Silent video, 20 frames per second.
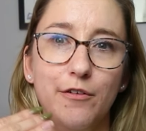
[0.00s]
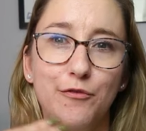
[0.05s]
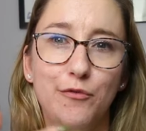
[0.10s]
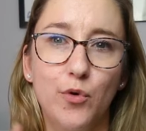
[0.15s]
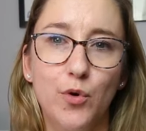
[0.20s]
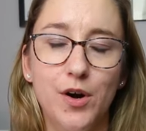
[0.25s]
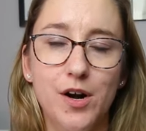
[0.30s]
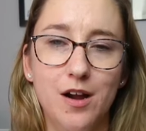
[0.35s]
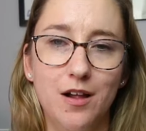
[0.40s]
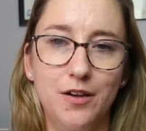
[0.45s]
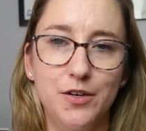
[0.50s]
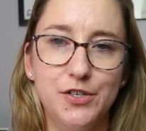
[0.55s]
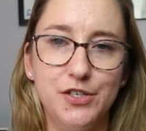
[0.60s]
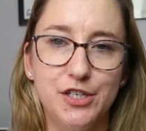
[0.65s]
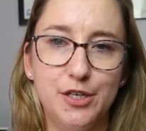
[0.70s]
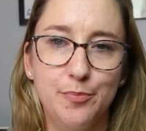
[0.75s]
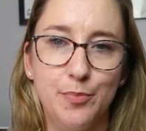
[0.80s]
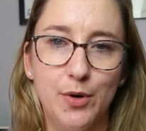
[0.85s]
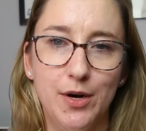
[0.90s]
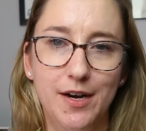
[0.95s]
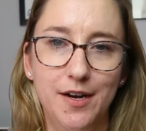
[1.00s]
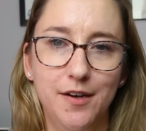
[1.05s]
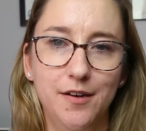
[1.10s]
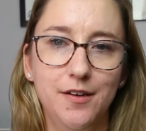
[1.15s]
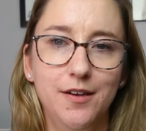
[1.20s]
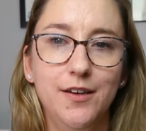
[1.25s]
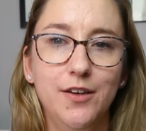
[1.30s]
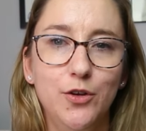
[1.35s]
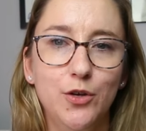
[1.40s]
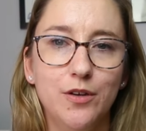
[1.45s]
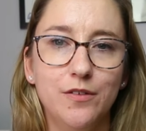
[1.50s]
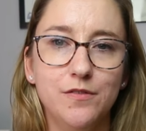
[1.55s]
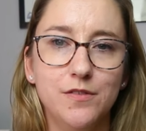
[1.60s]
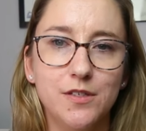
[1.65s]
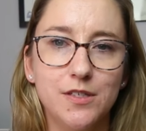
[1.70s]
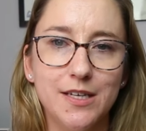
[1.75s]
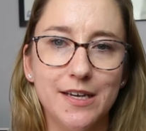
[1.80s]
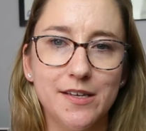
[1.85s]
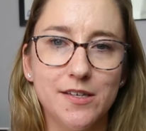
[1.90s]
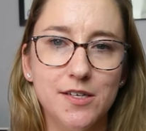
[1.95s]
$4 to print. You have
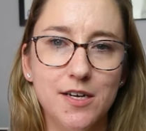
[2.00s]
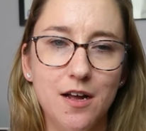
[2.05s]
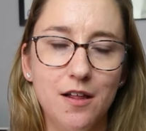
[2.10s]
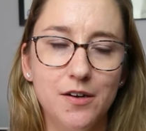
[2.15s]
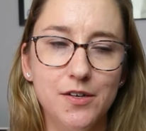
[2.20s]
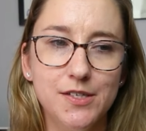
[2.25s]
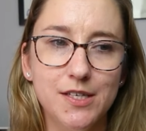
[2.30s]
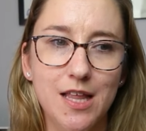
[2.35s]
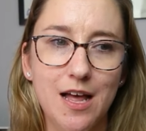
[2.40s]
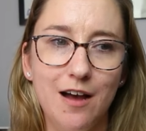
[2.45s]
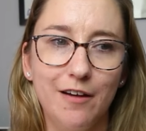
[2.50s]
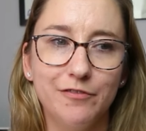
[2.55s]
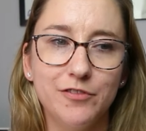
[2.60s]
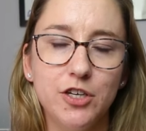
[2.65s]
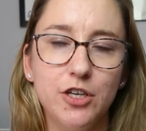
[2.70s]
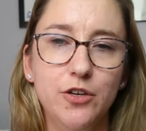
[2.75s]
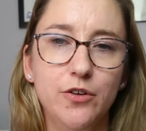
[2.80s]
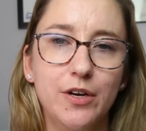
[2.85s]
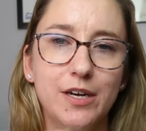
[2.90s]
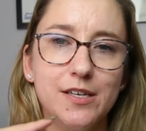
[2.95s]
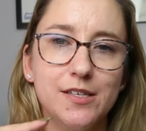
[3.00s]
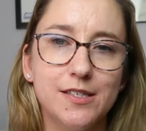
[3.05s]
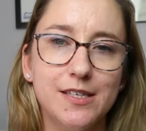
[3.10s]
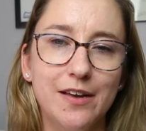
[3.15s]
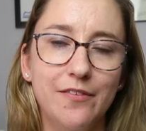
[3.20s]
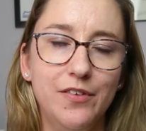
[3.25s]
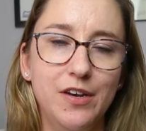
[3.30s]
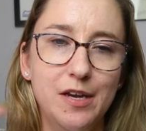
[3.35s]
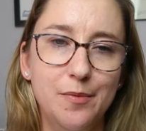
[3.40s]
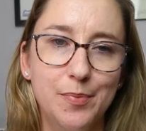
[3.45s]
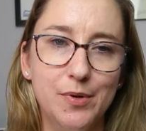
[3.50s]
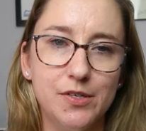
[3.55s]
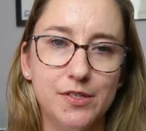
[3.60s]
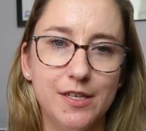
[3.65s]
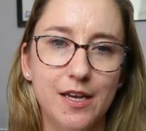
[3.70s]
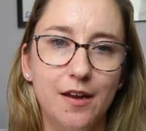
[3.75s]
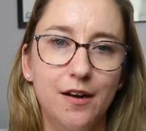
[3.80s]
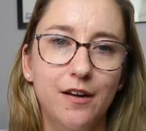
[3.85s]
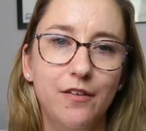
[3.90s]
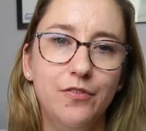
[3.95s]
$6 left, you get
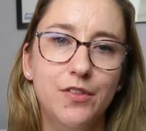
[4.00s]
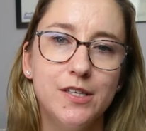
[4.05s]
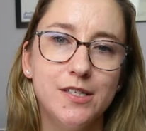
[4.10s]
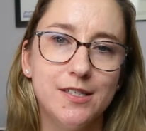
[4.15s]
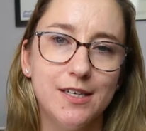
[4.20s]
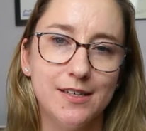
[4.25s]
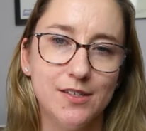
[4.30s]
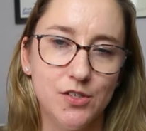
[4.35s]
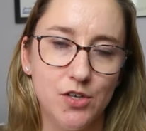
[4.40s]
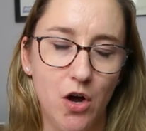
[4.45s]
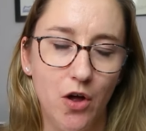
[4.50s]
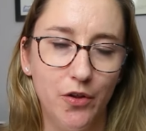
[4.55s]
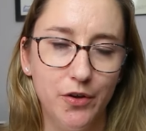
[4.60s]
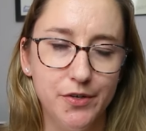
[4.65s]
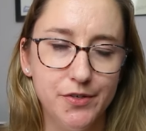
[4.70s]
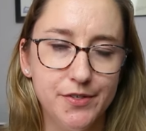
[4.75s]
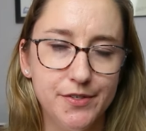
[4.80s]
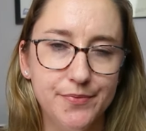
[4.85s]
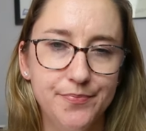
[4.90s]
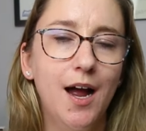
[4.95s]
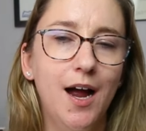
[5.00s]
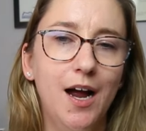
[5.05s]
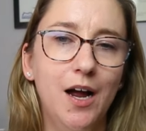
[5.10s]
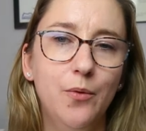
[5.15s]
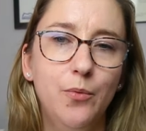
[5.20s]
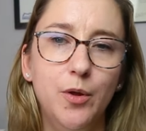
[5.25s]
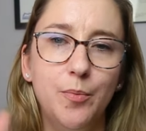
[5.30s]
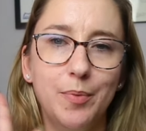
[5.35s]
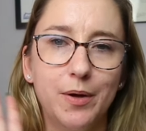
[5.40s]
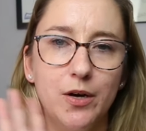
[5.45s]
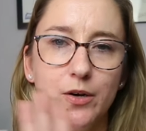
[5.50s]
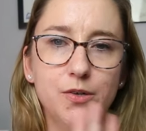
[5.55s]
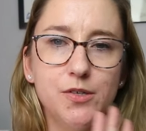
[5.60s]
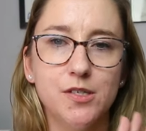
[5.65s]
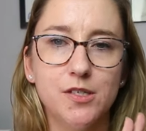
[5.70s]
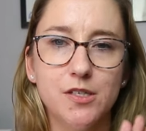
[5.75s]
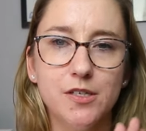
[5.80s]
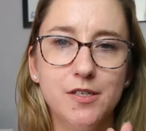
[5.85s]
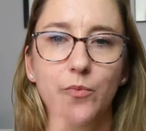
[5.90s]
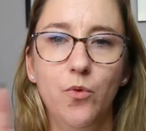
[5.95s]
70% of the $6. I will
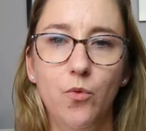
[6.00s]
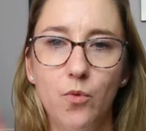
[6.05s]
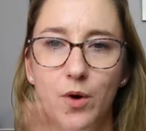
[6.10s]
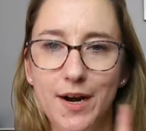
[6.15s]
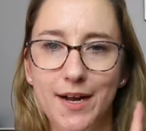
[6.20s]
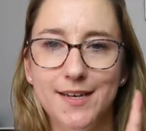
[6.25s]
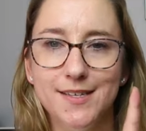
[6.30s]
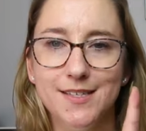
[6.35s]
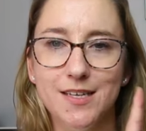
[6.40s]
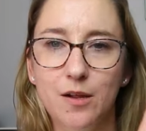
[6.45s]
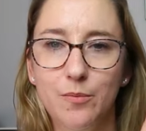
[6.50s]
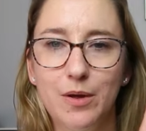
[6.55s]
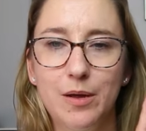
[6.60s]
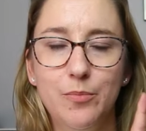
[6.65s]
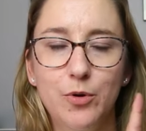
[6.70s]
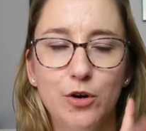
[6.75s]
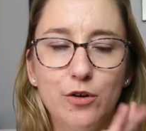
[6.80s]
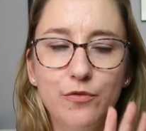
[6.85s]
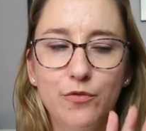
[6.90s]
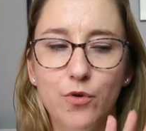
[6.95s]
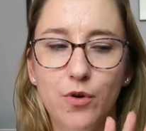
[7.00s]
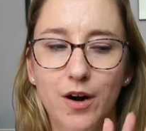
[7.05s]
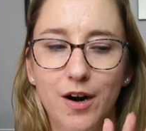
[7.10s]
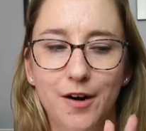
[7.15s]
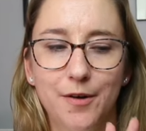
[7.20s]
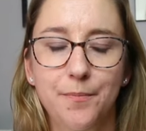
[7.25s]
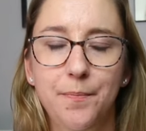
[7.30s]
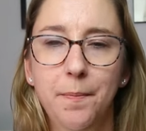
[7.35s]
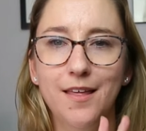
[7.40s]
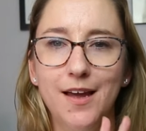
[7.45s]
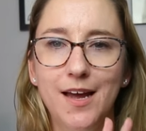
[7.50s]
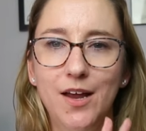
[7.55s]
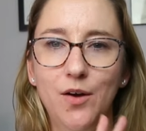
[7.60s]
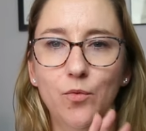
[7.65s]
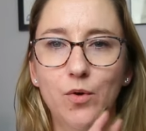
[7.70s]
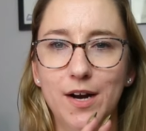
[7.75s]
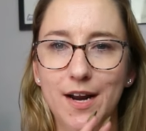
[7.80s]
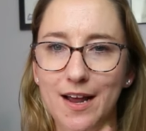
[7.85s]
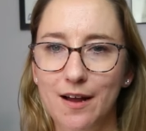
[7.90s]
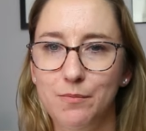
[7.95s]
post what I sell my book for.
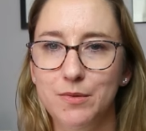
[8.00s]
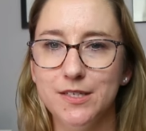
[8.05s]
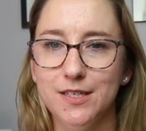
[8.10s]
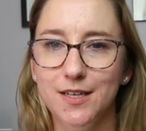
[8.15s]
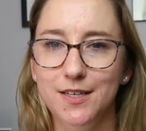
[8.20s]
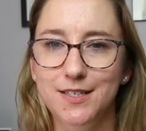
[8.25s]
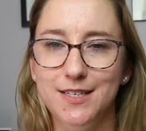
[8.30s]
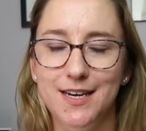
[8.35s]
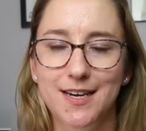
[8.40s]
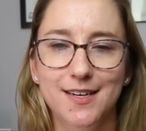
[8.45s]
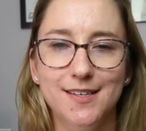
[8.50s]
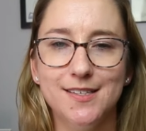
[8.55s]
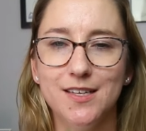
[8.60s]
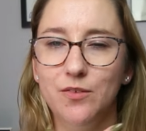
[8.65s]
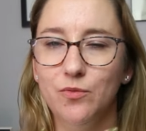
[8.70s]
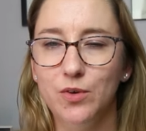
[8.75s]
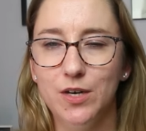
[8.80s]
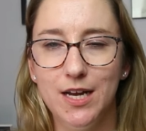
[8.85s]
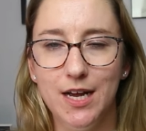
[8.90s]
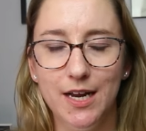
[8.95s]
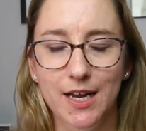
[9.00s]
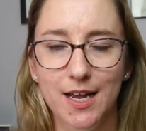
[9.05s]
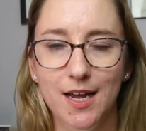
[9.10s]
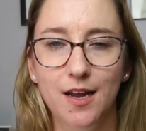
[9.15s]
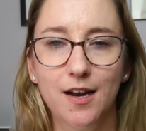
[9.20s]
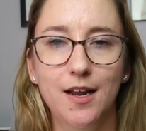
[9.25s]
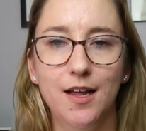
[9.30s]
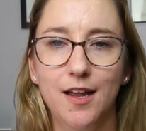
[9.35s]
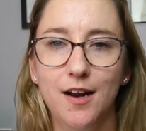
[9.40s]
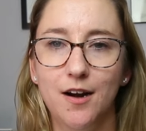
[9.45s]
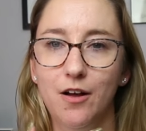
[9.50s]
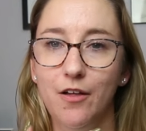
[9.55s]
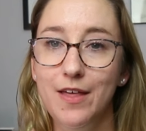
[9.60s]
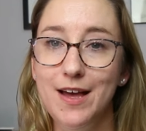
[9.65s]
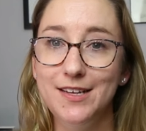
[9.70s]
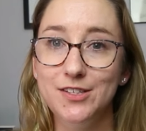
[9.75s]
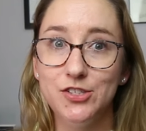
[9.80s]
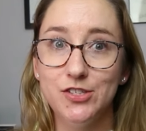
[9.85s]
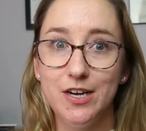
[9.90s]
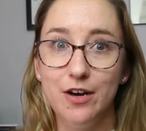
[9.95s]
and what Amazon takes and what I get and all
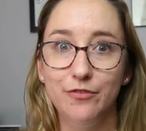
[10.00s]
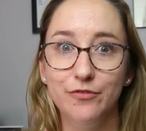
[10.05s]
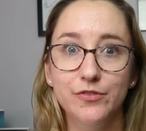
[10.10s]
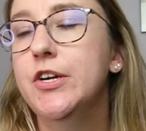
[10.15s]
that stuff.